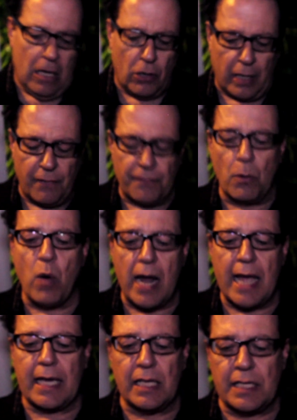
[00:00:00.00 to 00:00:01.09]
Okay, from what
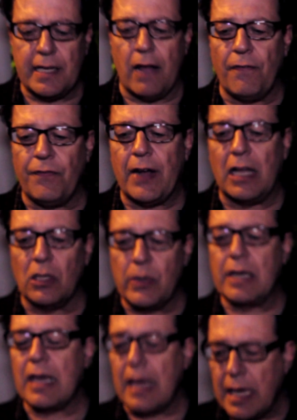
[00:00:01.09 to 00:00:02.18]
I can tell,
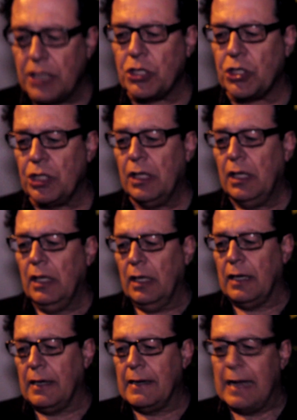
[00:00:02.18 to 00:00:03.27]
following each
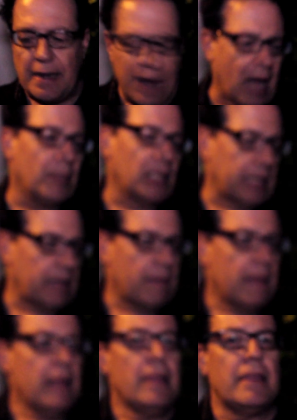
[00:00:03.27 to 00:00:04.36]
uh, anomaly,
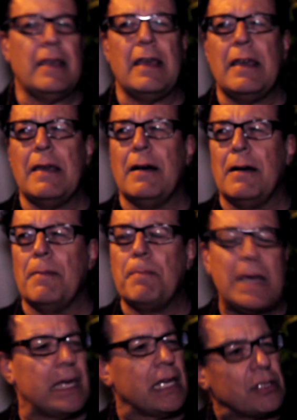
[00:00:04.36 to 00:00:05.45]
the uh,
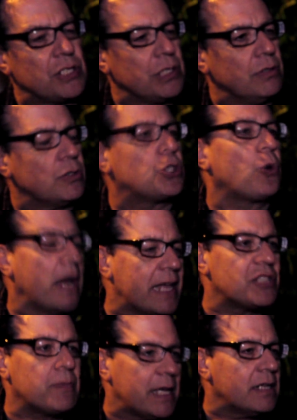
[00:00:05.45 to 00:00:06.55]
beacons
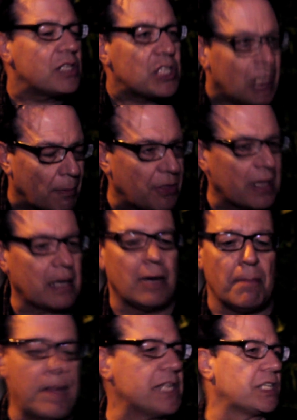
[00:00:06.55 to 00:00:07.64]
transmitted something, a
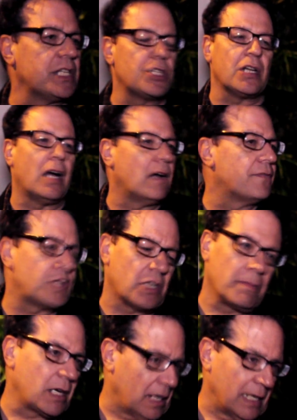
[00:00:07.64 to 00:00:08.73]
message of
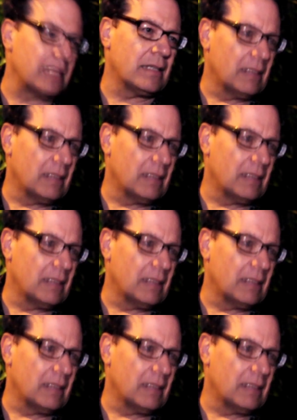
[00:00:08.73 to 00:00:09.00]
some kind.